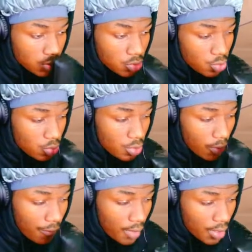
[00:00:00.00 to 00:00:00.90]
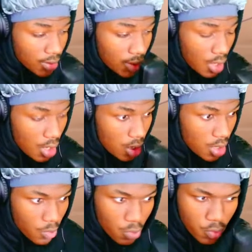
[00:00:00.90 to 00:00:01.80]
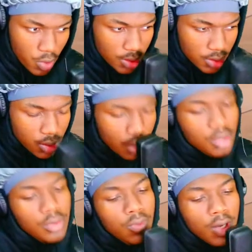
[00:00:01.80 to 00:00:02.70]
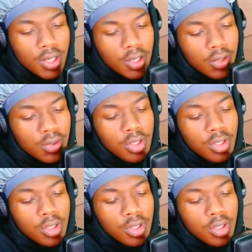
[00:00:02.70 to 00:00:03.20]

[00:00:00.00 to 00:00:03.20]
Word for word: due to the fact that I am quite tired right now.